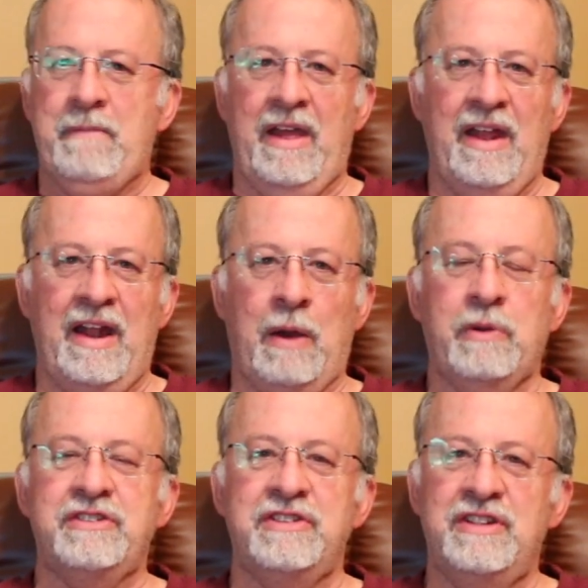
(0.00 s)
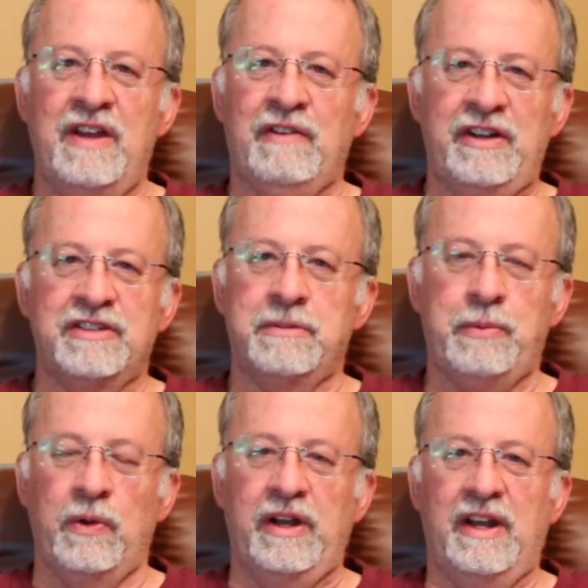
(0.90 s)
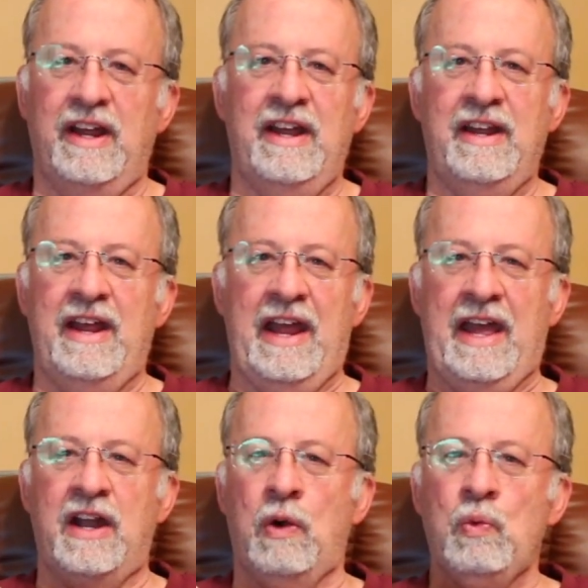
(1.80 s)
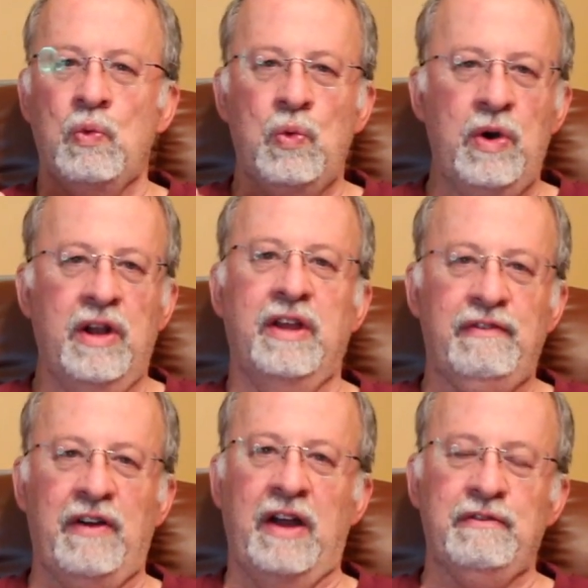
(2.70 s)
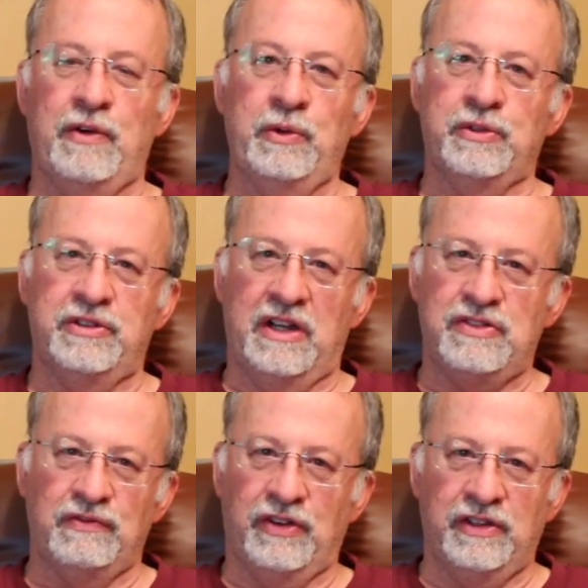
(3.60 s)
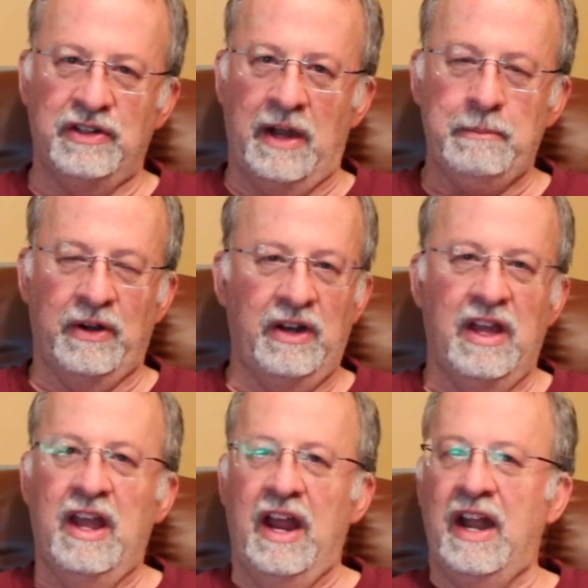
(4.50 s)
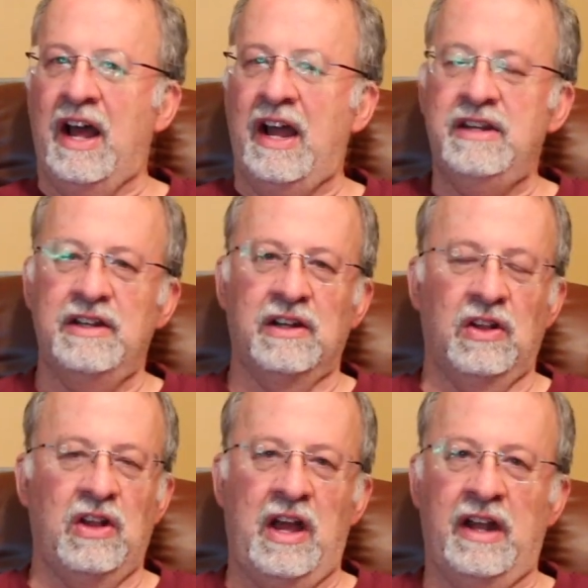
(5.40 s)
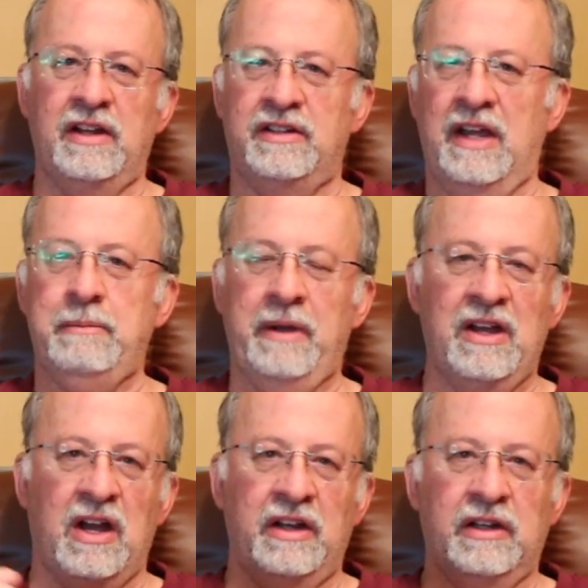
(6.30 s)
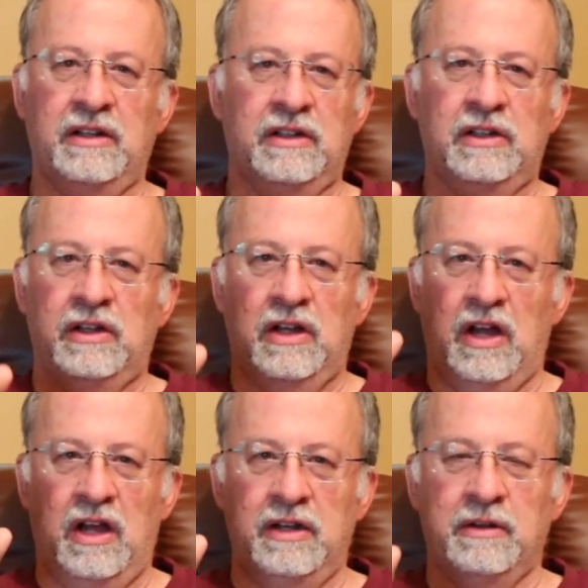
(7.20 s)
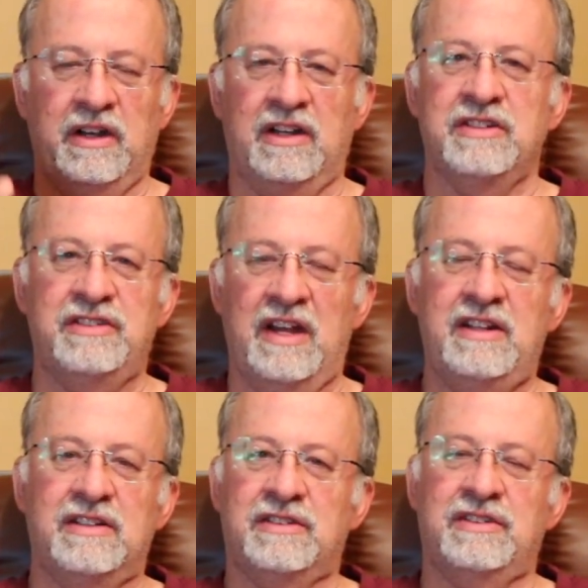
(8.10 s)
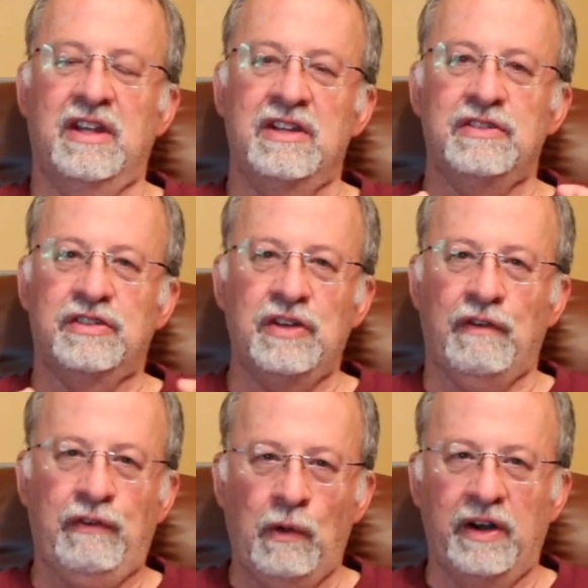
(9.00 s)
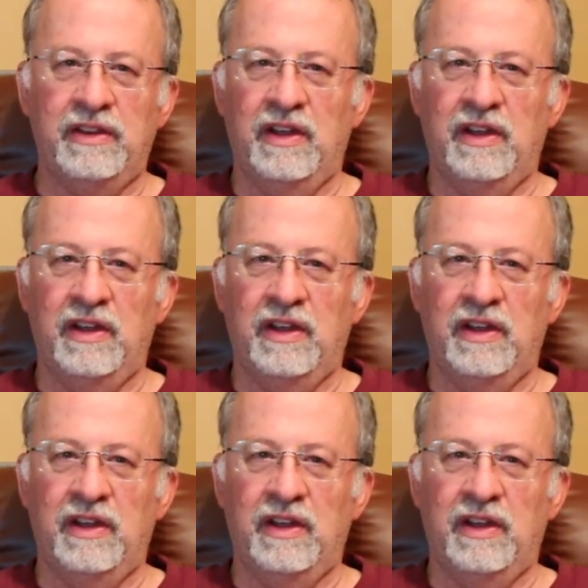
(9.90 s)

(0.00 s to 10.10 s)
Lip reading: And I was never disappointed. It had a really fine phono section for the time period. And I did a lot of taping on cassettes and so forth.